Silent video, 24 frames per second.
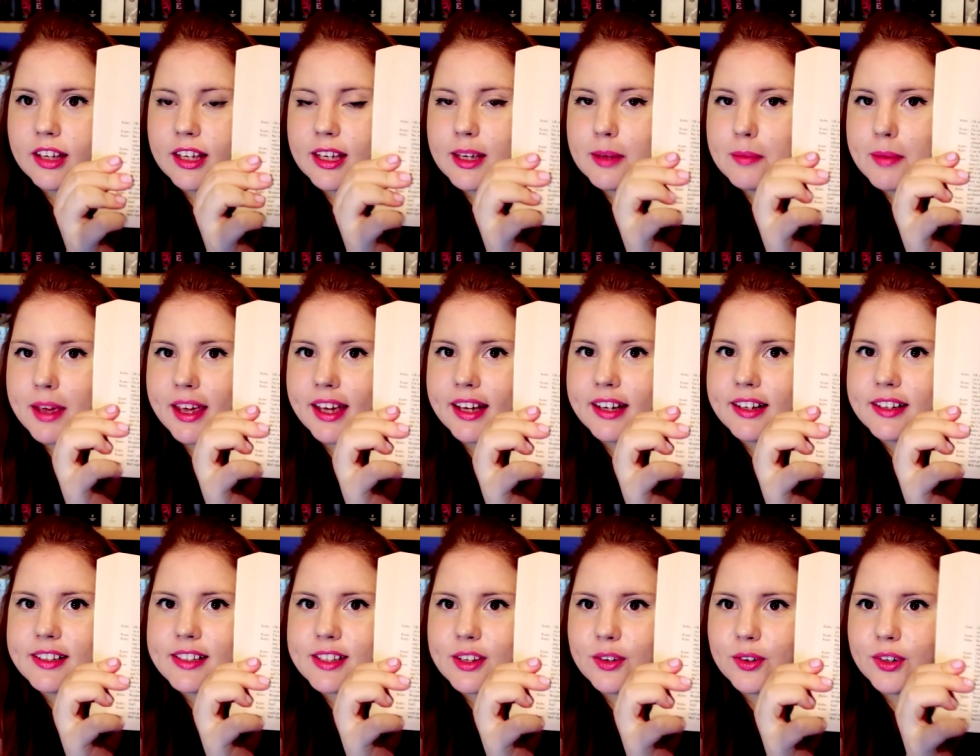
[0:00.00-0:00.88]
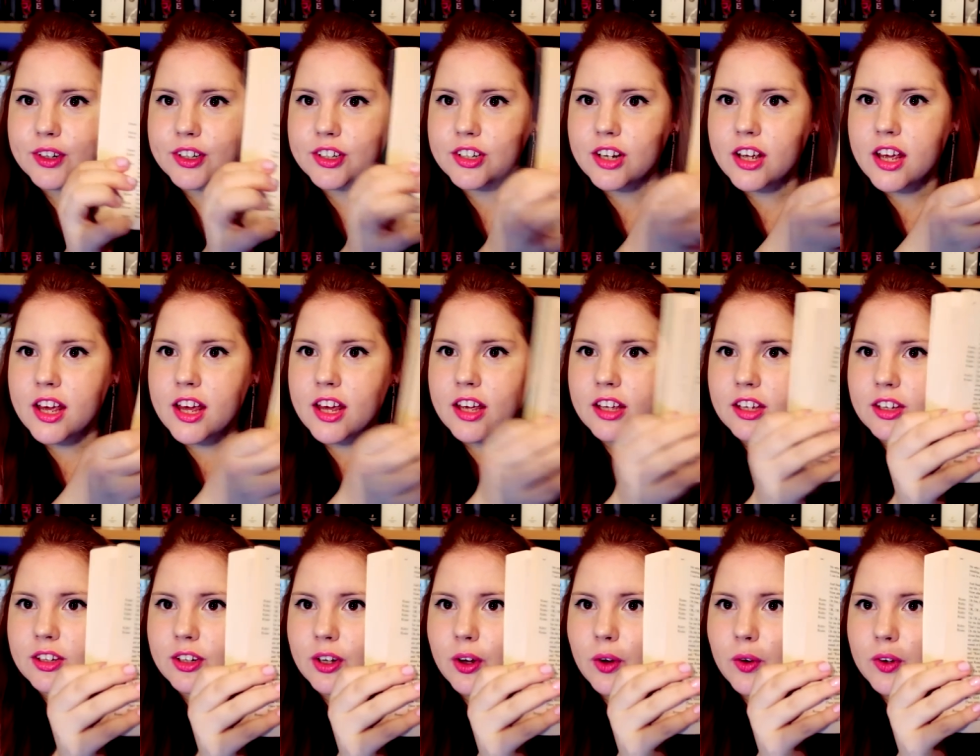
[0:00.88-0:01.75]
emails, or
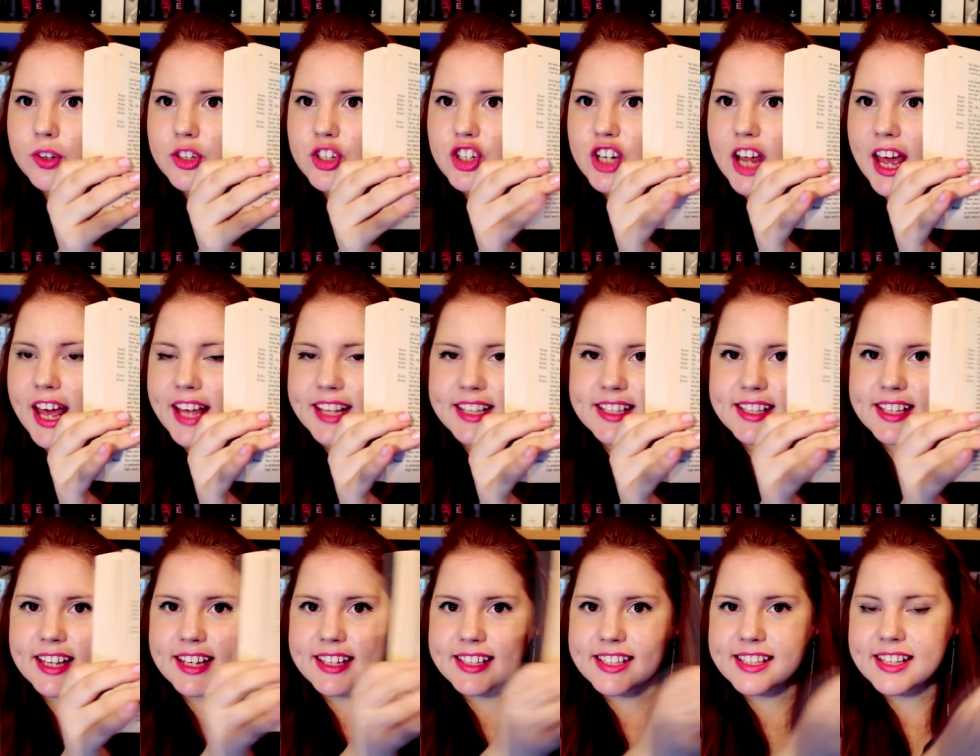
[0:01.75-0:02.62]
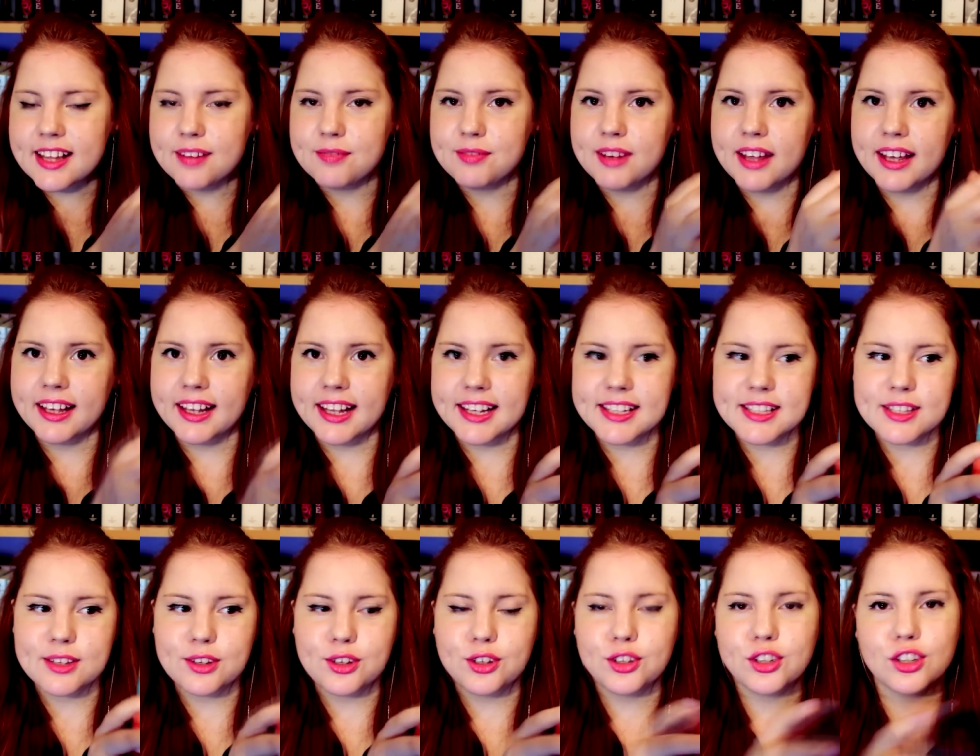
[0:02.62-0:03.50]
you know, chats and stuff like
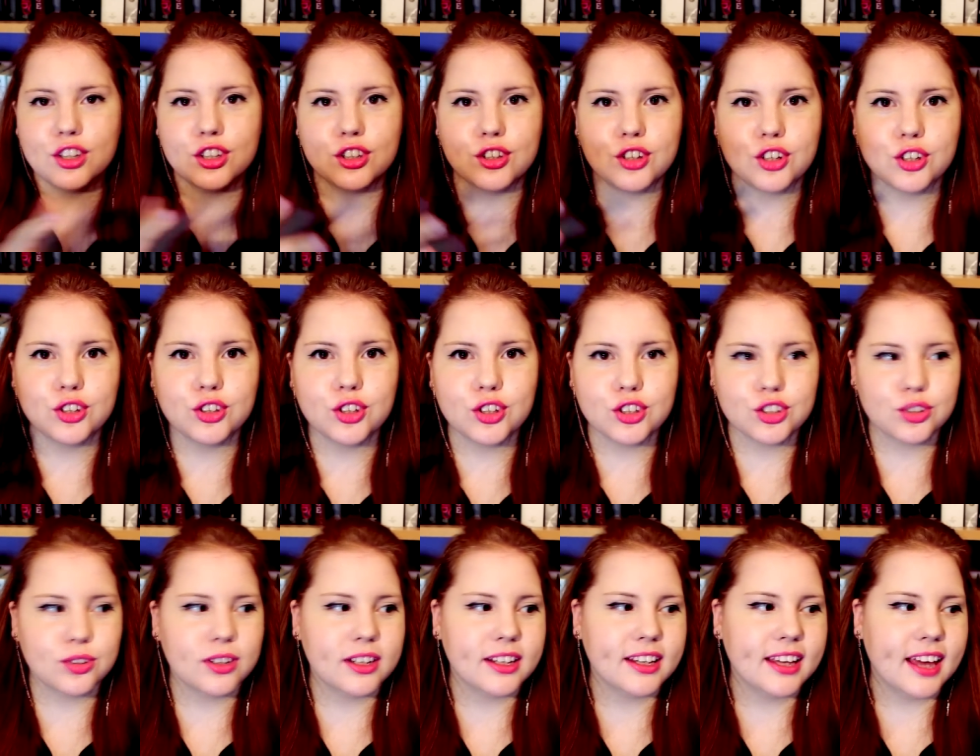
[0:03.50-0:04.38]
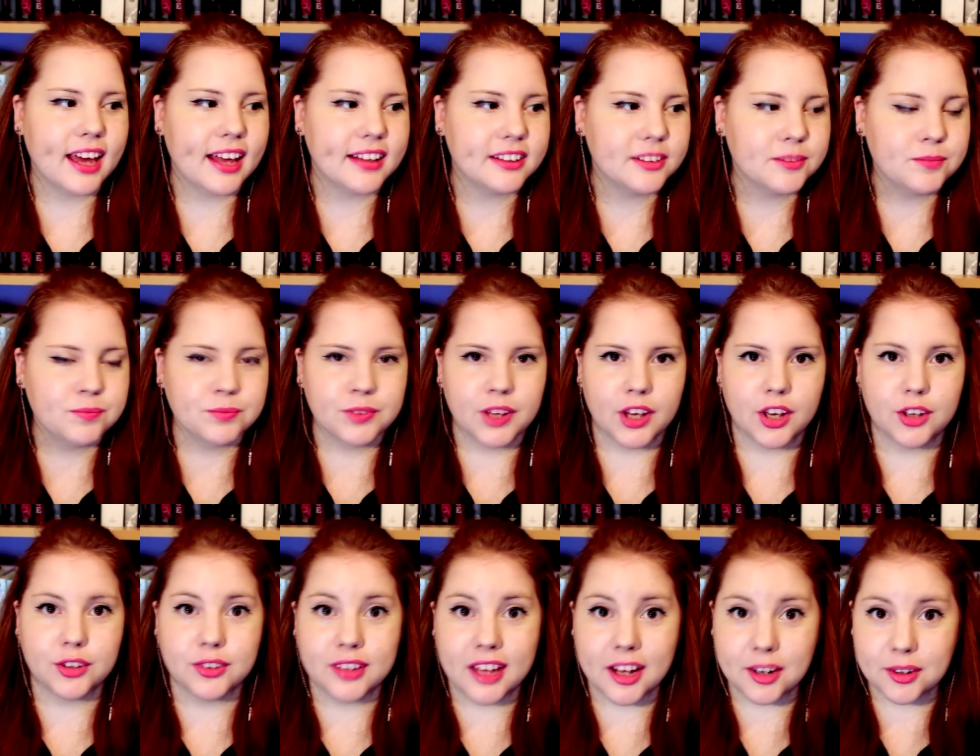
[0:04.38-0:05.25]
that, so you don't really get
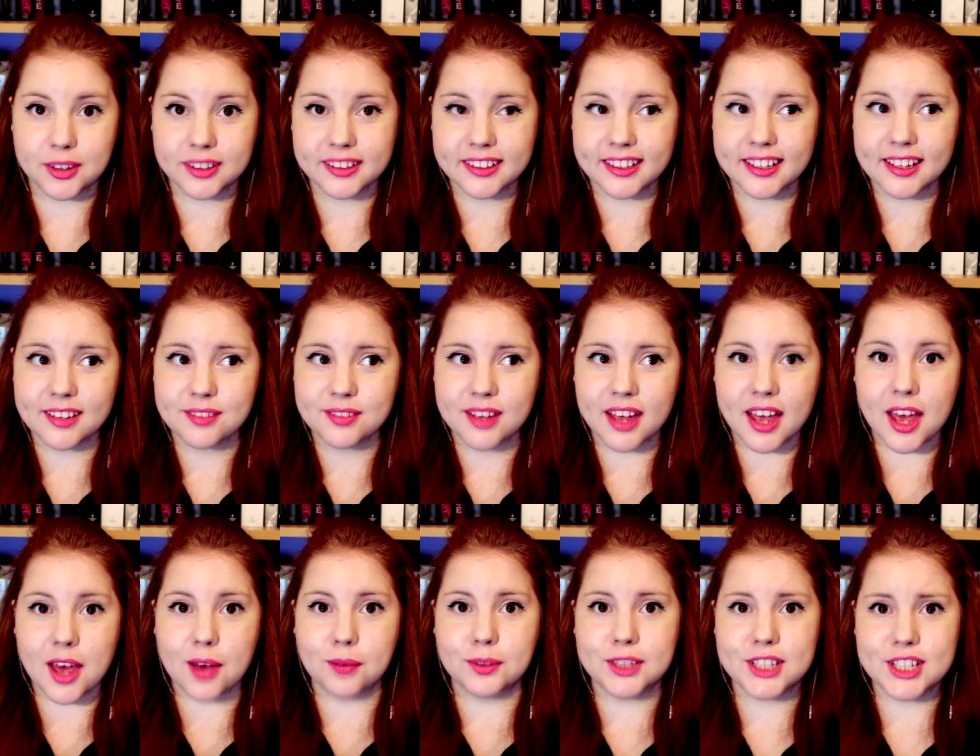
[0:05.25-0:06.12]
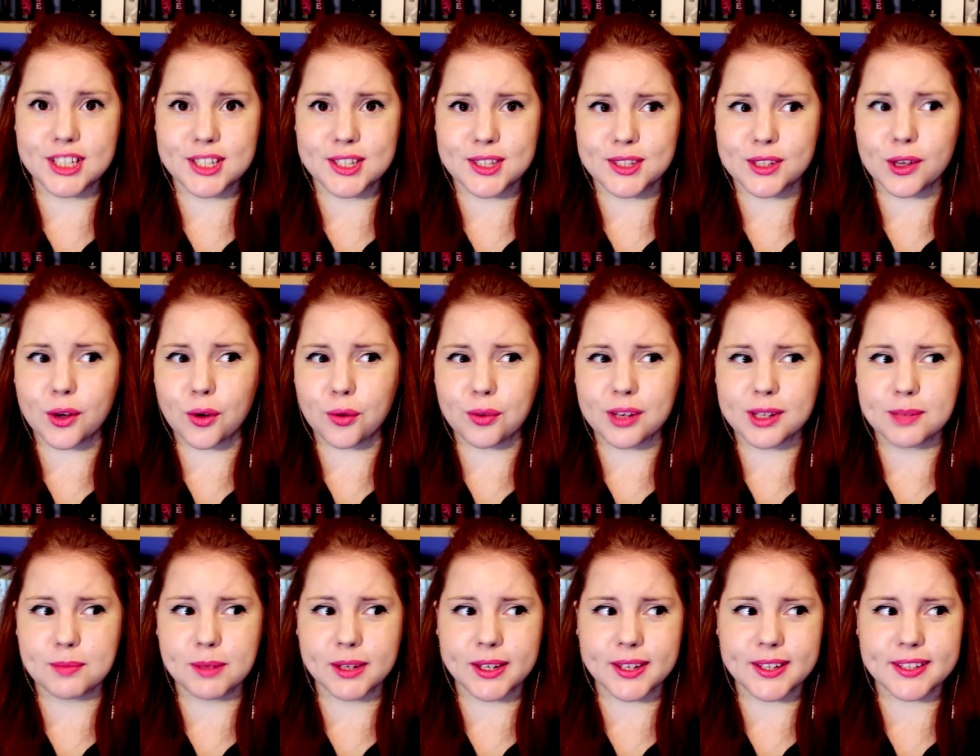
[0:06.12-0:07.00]
a narrative, which is so
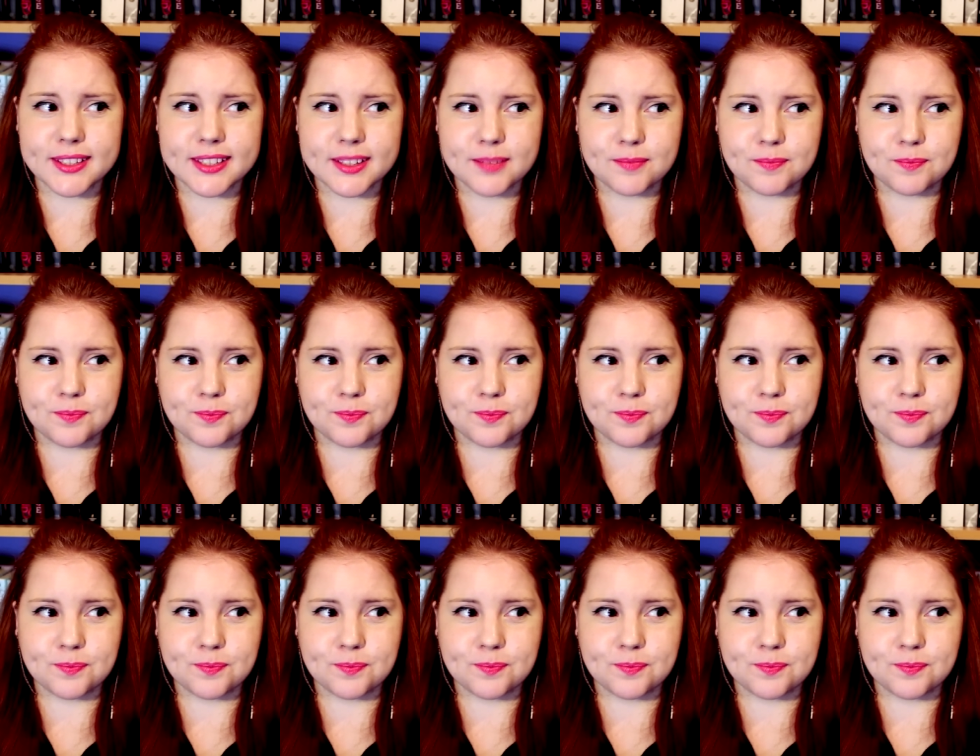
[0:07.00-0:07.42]
weird, because